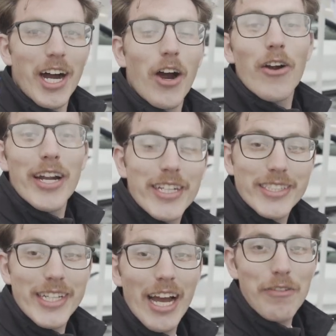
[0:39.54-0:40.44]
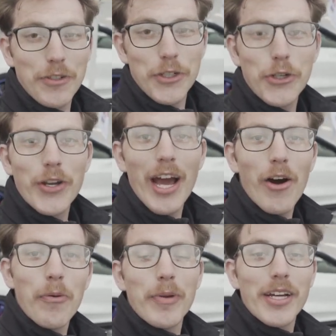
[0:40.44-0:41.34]
All right, it's the afternoon
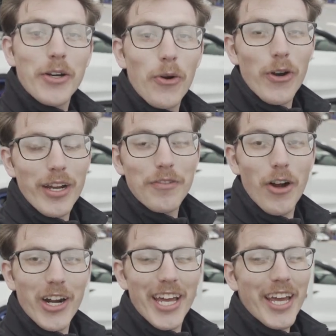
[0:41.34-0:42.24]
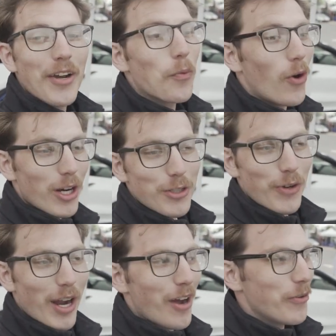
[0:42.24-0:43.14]
now. Me and Corey have gone ahead and walked
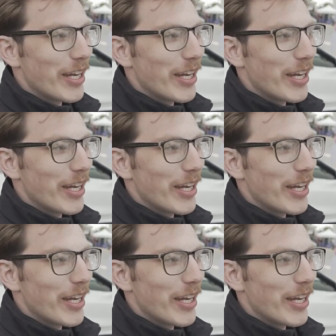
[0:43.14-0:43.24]
around.